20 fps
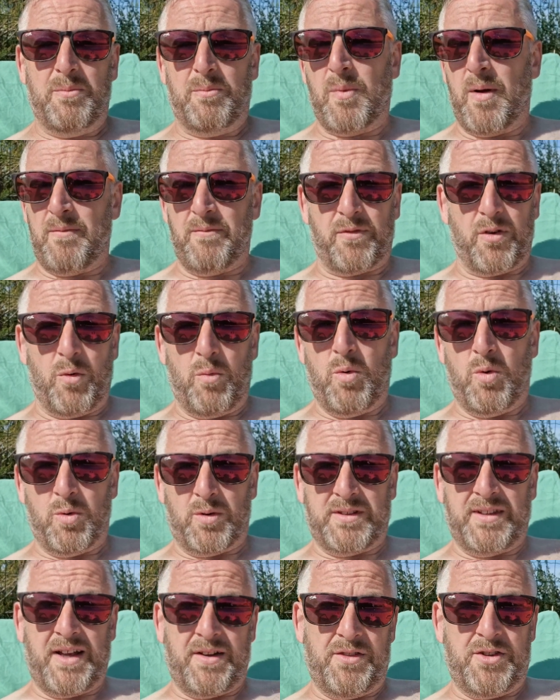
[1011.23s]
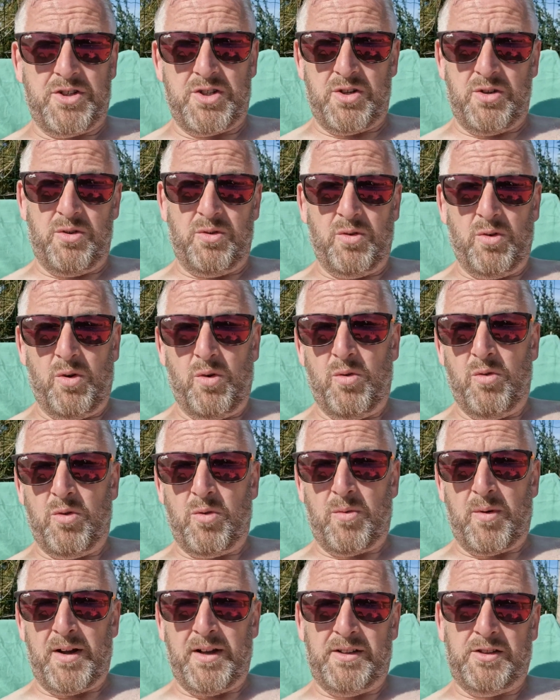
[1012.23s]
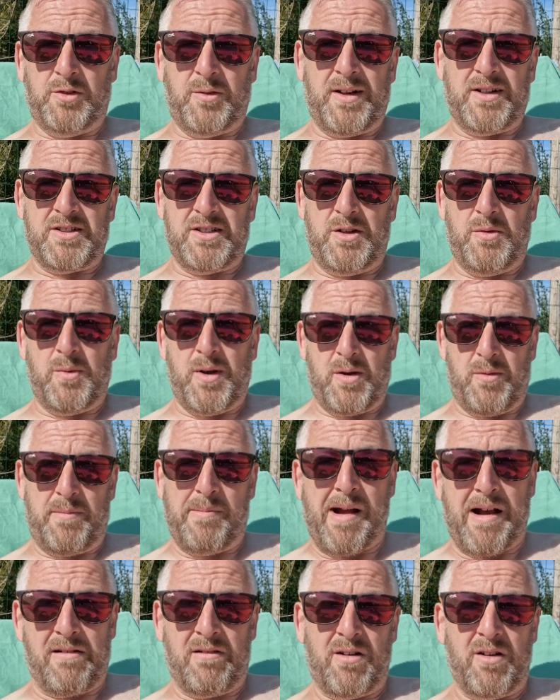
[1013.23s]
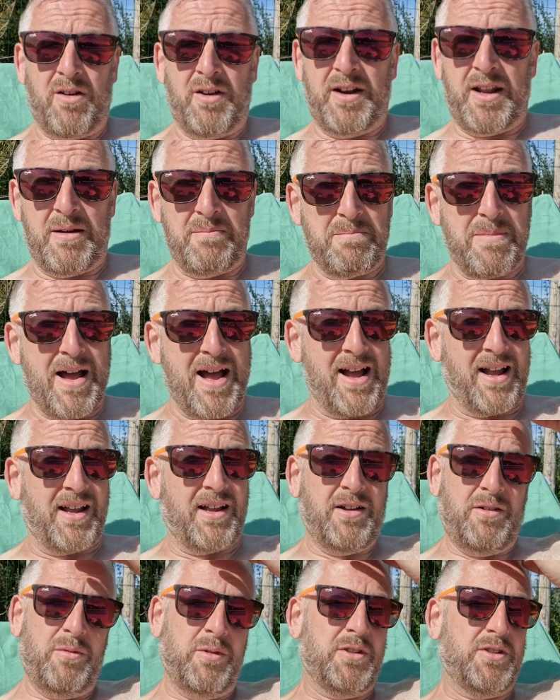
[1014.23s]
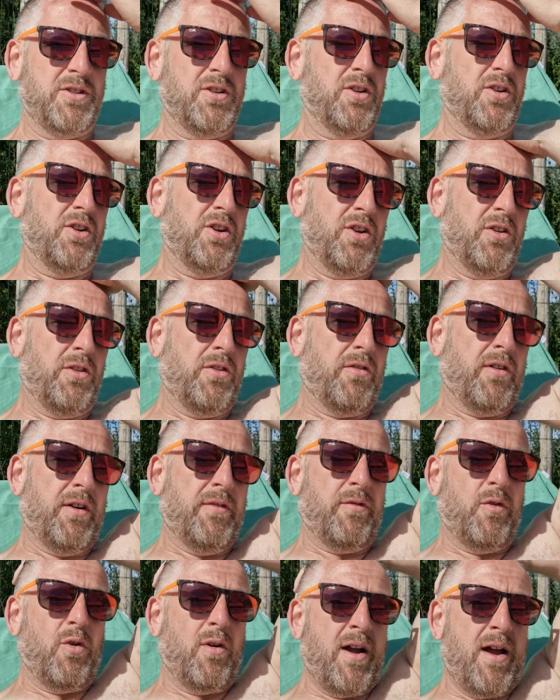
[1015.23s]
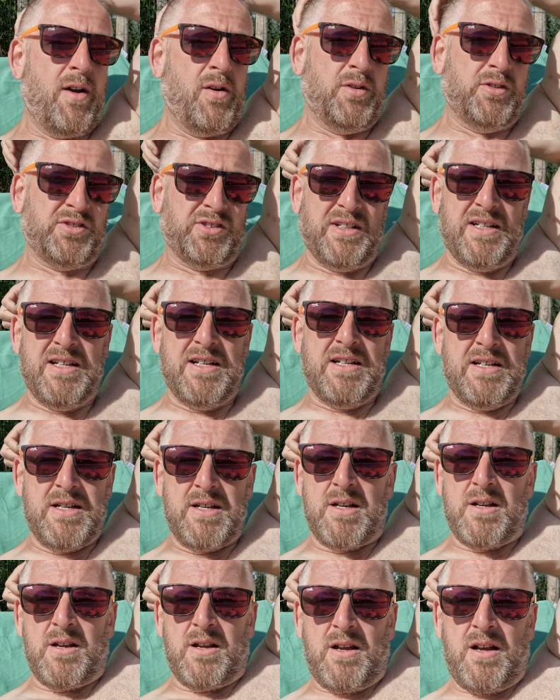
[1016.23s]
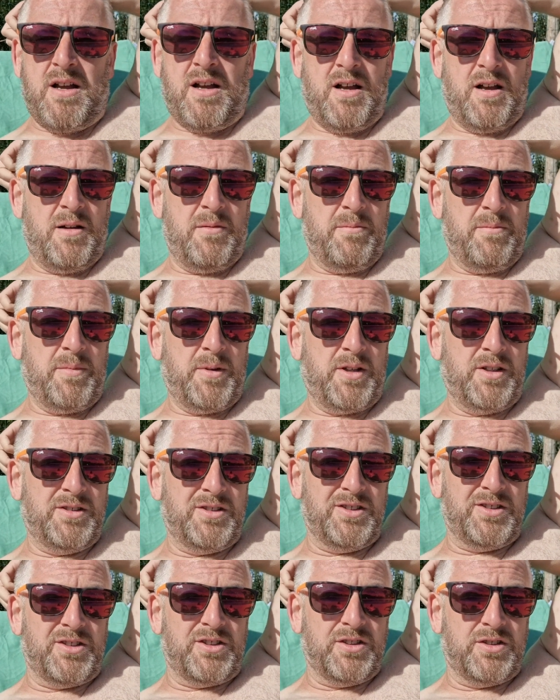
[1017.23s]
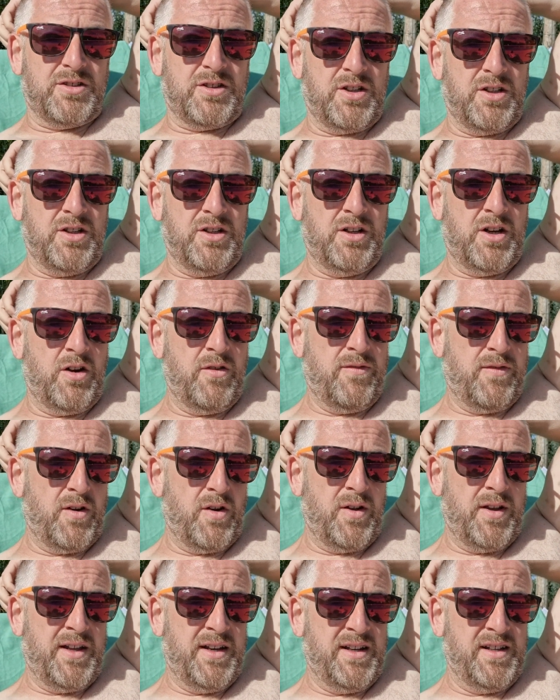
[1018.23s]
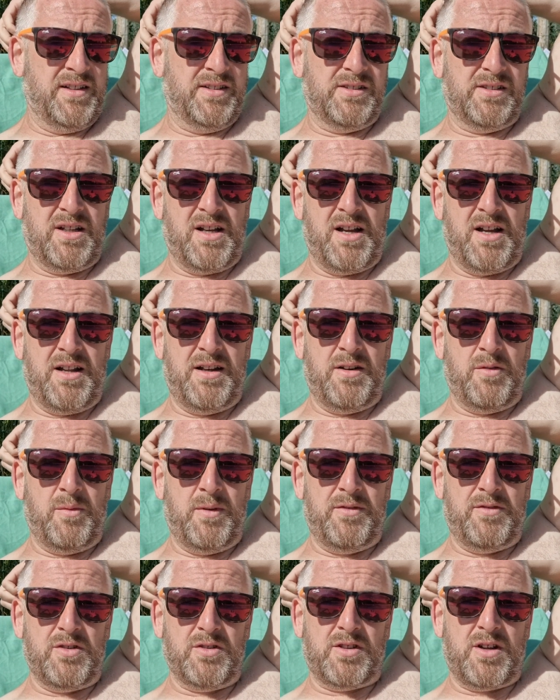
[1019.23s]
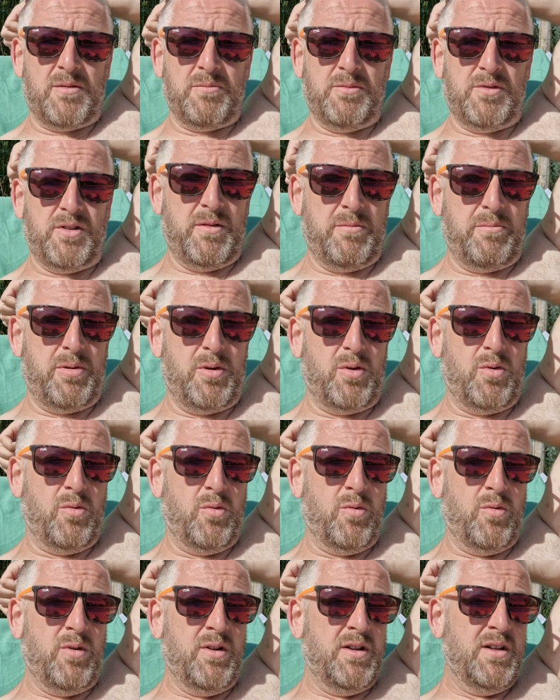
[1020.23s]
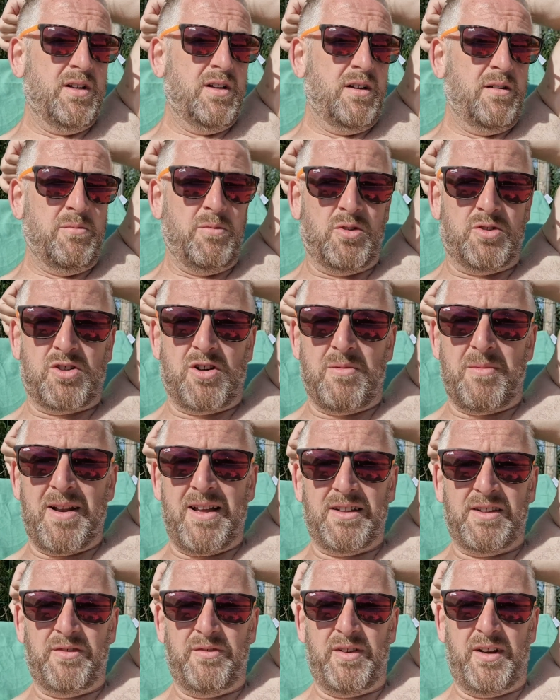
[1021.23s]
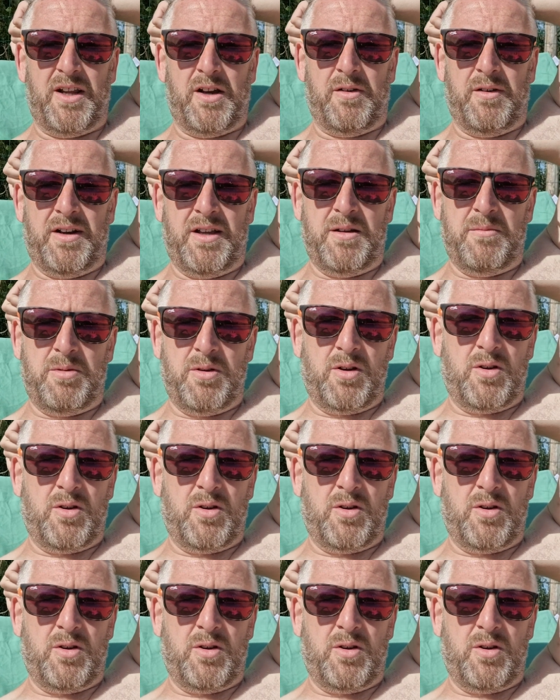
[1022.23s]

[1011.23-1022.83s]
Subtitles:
went for a walk down the dune all the way to actually where we paraglide and back, which took a good 3-4 hours because it's just no flying, and we've just come pool. I'm not sure I'm allowed to video in here, but